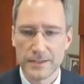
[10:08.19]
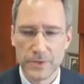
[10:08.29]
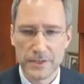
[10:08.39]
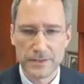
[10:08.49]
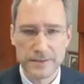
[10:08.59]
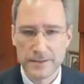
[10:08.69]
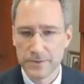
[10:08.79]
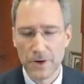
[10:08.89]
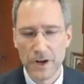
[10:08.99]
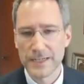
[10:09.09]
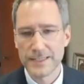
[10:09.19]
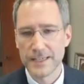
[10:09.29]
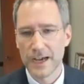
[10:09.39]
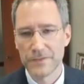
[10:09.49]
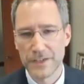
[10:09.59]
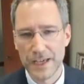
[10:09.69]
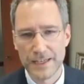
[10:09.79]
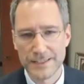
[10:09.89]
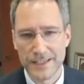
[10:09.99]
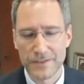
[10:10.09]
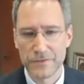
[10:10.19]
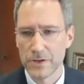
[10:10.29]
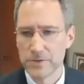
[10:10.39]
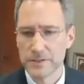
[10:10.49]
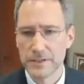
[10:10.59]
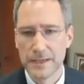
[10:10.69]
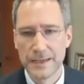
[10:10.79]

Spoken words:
Well, Iraq is not Afghanistan, folks.